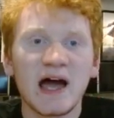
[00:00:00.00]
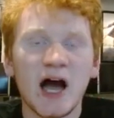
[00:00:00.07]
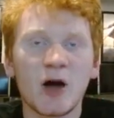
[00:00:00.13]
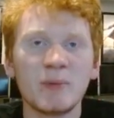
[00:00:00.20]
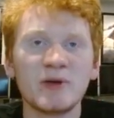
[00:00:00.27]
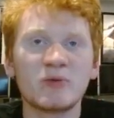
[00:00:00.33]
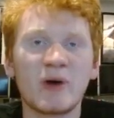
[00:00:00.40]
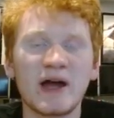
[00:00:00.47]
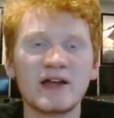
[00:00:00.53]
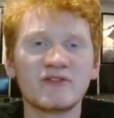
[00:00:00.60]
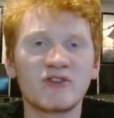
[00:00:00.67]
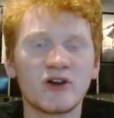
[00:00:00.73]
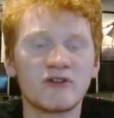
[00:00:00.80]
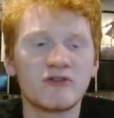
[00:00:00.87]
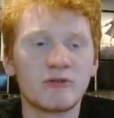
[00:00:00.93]
I'll be right in
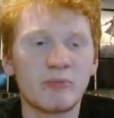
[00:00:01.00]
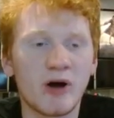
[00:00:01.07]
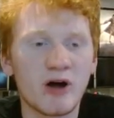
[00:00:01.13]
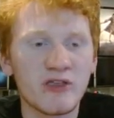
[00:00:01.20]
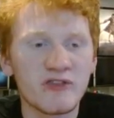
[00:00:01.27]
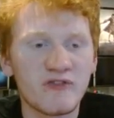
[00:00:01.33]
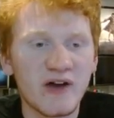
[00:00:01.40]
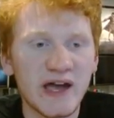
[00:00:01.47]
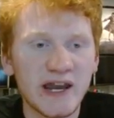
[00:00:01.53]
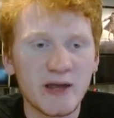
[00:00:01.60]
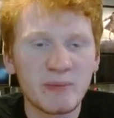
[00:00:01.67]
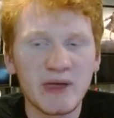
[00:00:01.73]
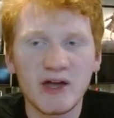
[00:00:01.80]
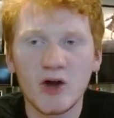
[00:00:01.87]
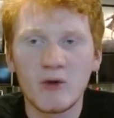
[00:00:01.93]
front of a boss fight, and I'll
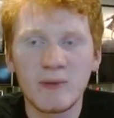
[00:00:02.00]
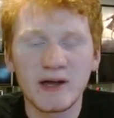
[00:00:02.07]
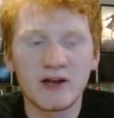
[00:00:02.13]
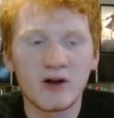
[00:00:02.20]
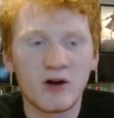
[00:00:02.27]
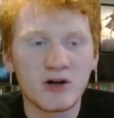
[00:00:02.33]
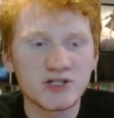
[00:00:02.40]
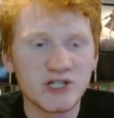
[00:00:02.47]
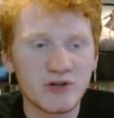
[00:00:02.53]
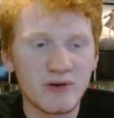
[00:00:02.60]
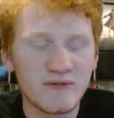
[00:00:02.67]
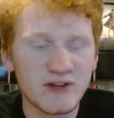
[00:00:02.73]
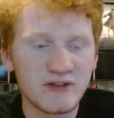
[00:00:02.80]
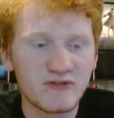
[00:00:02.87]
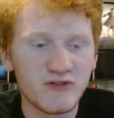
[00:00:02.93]
be like, "Oh my gosh, I don't
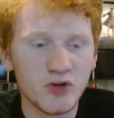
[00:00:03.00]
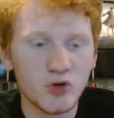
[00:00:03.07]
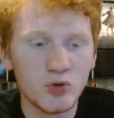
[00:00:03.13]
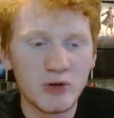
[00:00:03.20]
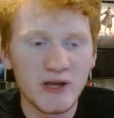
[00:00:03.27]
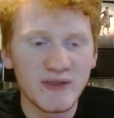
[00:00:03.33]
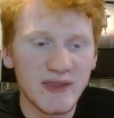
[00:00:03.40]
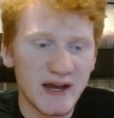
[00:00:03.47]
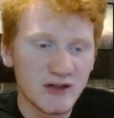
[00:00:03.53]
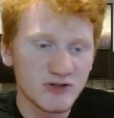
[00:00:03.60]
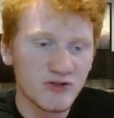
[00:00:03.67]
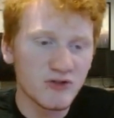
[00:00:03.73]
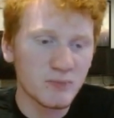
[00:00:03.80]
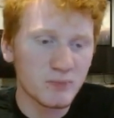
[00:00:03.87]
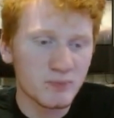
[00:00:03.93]
have any food," and then I'll
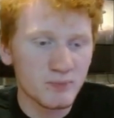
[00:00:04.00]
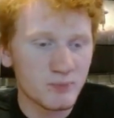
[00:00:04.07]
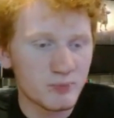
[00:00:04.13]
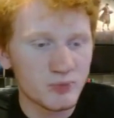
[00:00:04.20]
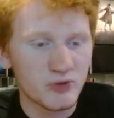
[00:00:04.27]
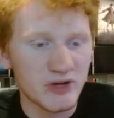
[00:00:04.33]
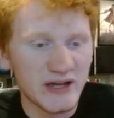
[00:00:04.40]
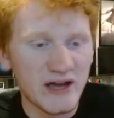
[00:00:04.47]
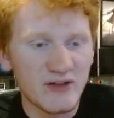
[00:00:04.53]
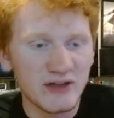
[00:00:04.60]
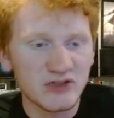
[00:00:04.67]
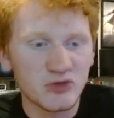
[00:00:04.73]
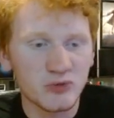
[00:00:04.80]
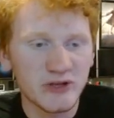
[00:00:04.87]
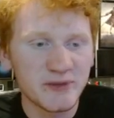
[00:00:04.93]
just bring out
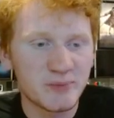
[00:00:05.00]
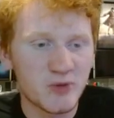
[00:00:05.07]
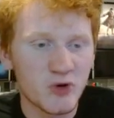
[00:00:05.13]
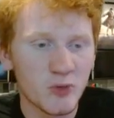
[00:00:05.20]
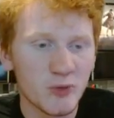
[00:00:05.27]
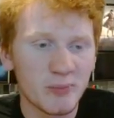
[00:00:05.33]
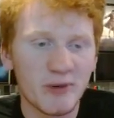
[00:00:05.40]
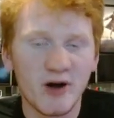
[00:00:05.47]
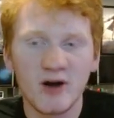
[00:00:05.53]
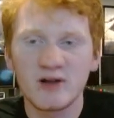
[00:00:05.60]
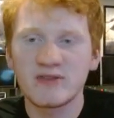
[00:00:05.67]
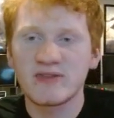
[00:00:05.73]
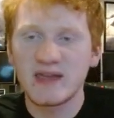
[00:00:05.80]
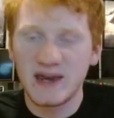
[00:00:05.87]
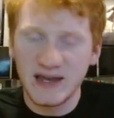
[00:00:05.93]
like three portable
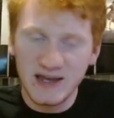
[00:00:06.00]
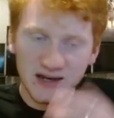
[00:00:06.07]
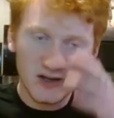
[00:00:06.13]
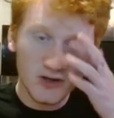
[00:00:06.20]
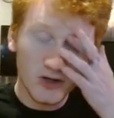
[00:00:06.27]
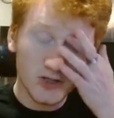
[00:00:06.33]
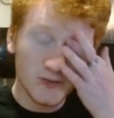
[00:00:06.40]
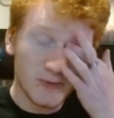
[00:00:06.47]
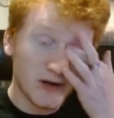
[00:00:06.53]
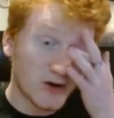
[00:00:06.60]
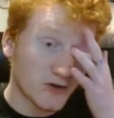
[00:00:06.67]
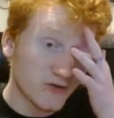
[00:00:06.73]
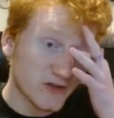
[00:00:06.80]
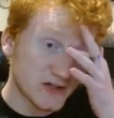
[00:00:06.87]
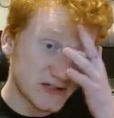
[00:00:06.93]
pots, and I can cook to my
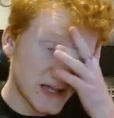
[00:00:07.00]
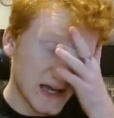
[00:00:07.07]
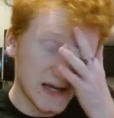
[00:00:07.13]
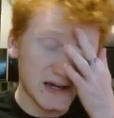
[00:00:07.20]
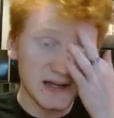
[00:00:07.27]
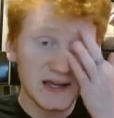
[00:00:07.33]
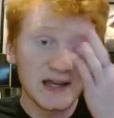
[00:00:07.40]
heart's content.